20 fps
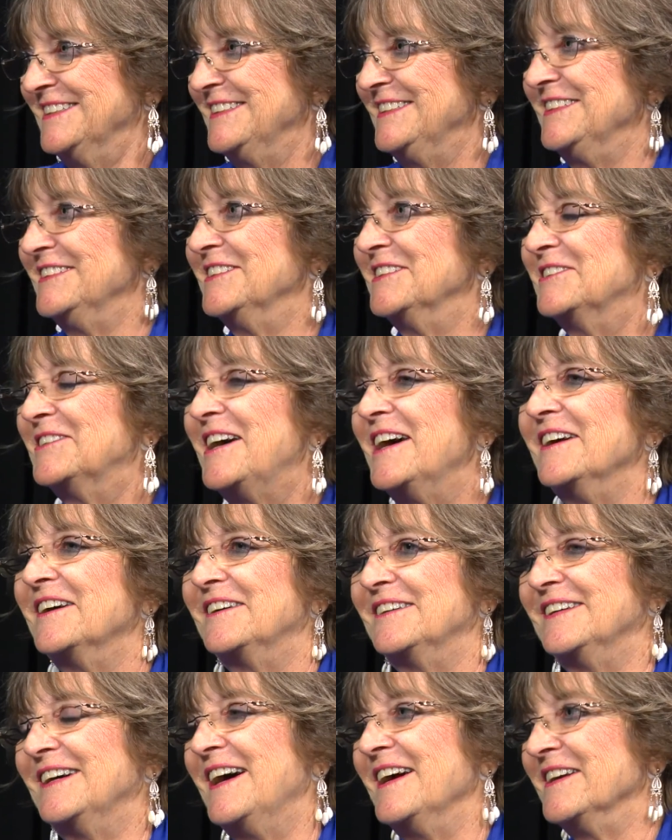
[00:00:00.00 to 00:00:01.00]
You know, I,
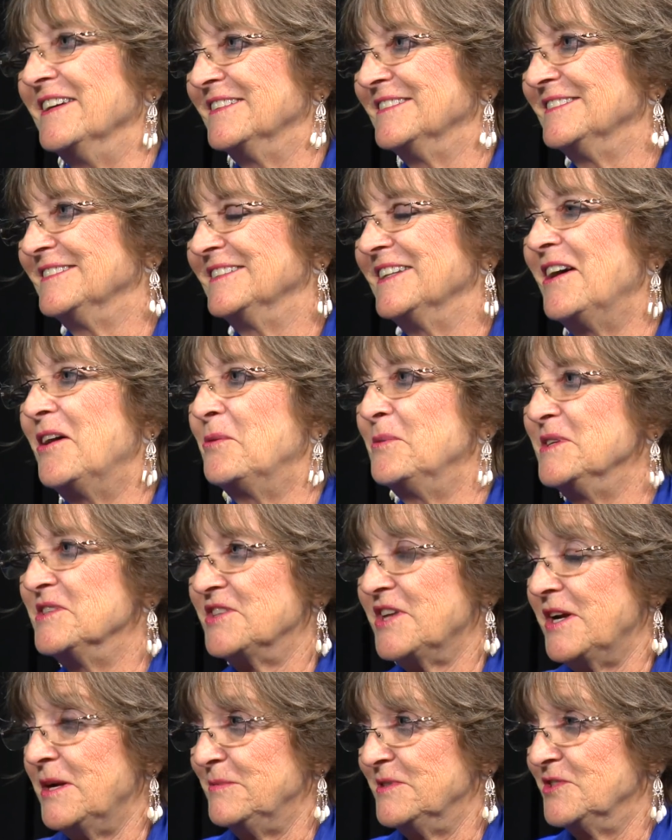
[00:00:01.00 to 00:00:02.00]
I always
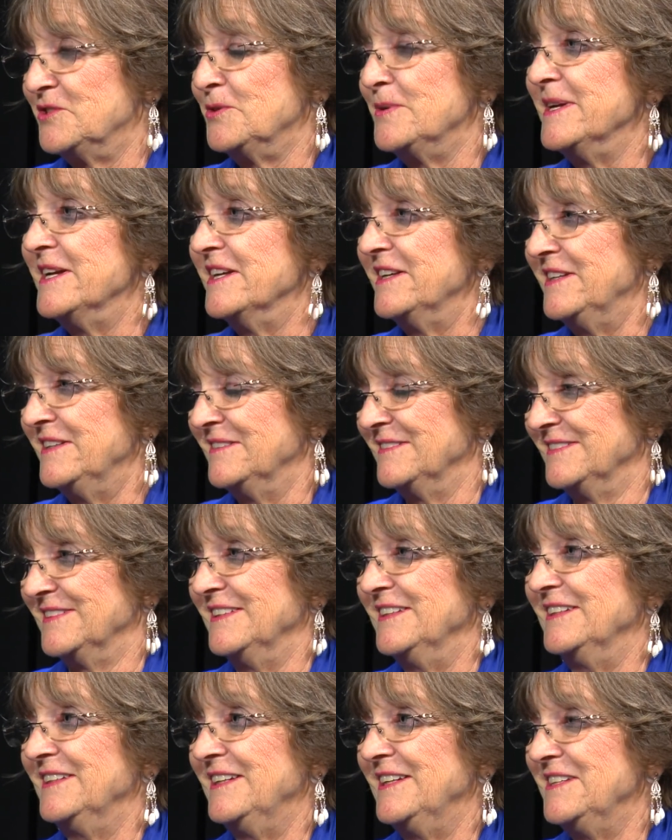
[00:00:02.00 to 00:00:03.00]
thought I was doing it in,
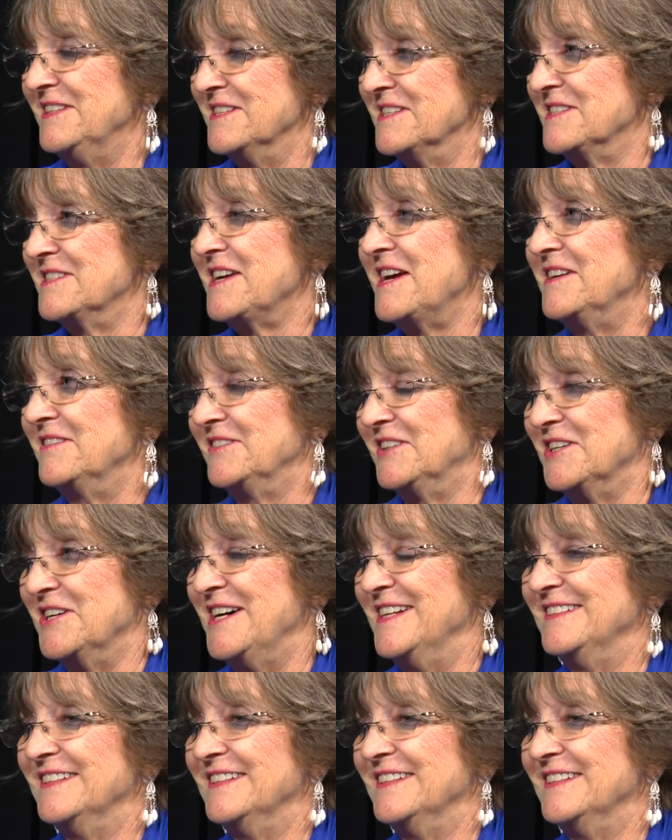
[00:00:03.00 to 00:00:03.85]
in the sight of God.